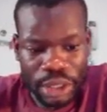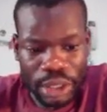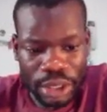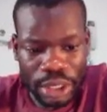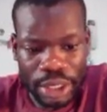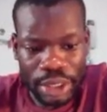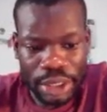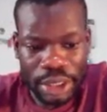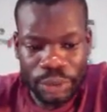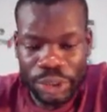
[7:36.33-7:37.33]
Okay,
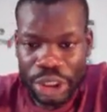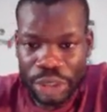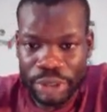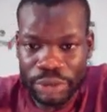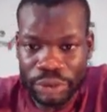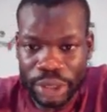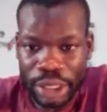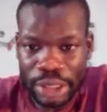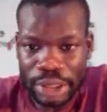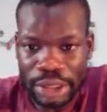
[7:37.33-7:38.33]
and then we generate a
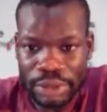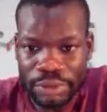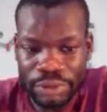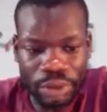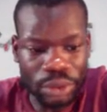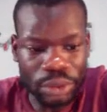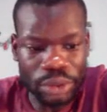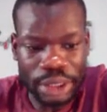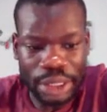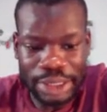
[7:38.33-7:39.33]
forecast for
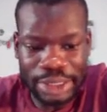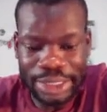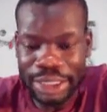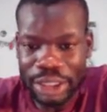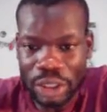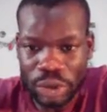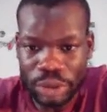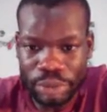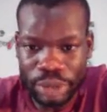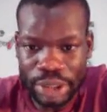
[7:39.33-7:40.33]
the next 10
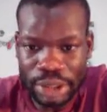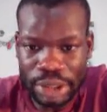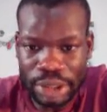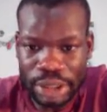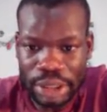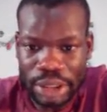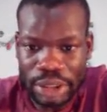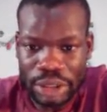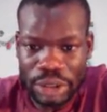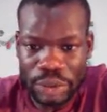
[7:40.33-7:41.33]
closing prices.
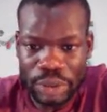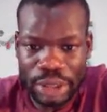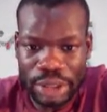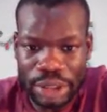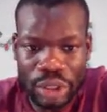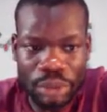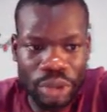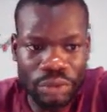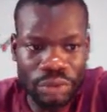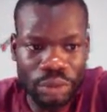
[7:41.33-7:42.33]
So that's a summary
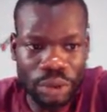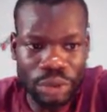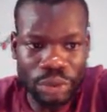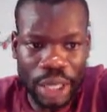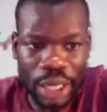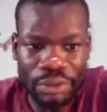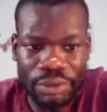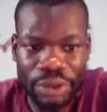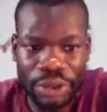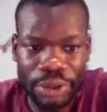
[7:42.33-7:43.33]
of what we have
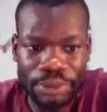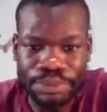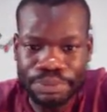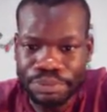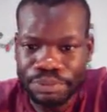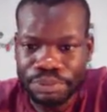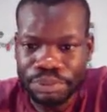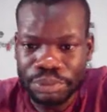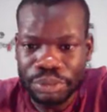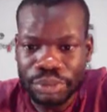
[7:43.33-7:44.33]
here.
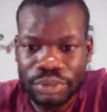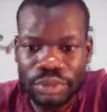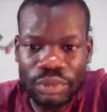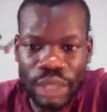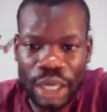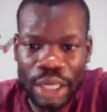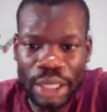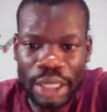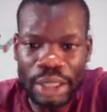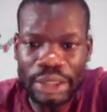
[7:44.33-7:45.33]
And
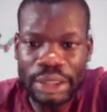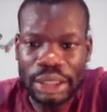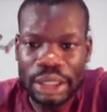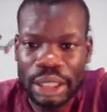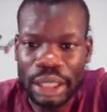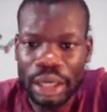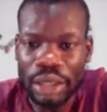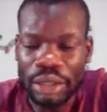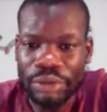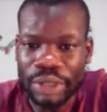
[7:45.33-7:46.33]
then
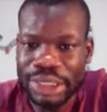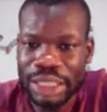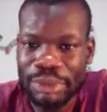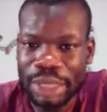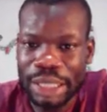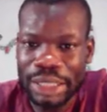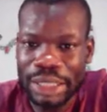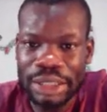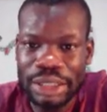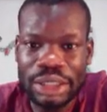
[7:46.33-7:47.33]
for the sentiment
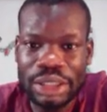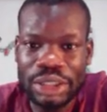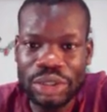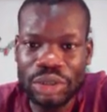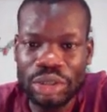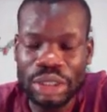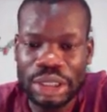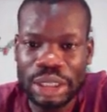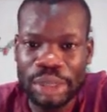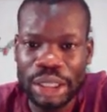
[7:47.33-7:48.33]
analysis, so the
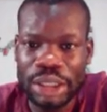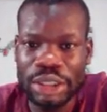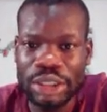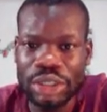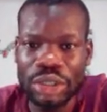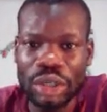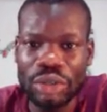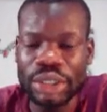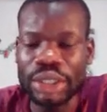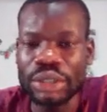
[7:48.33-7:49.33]
sentiment analysis is done
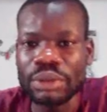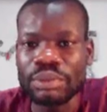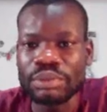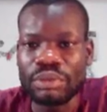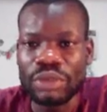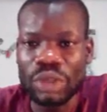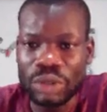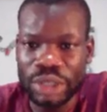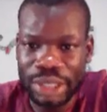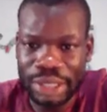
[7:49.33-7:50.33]
on the news
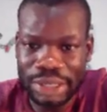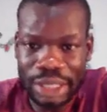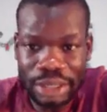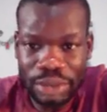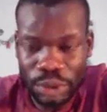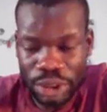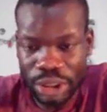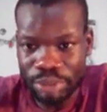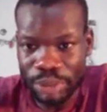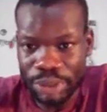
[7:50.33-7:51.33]
data set, which is the
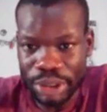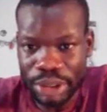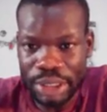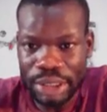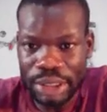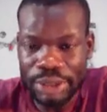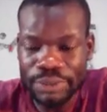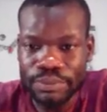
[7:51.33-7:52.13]
BBC data set.